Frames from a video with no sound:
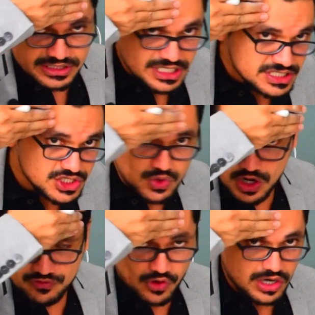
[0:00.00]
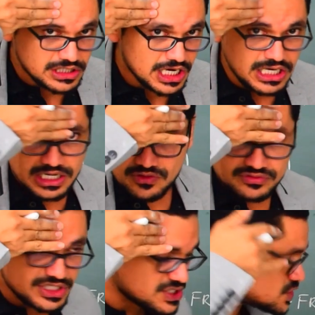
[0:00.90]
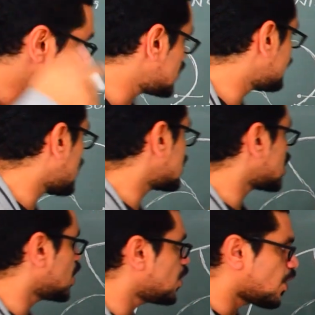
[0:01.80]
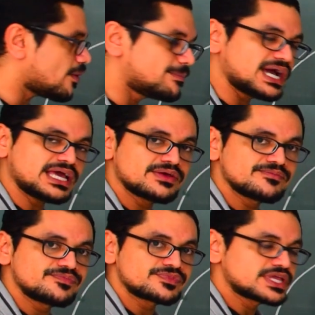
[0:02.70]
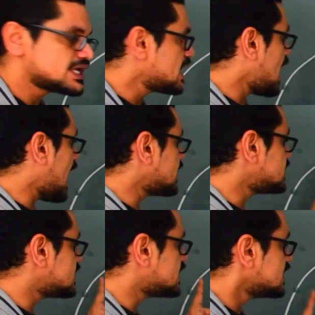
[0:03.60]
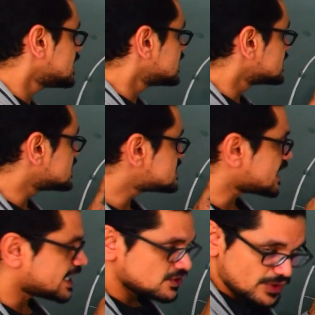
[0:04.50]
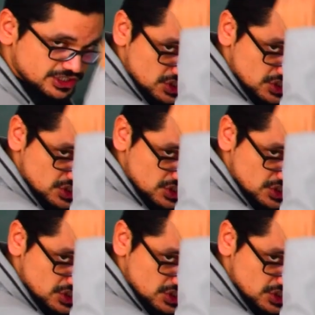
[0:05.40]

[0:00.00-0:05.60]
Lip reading: This is called frontal. This is called frontal lobe. And The second one,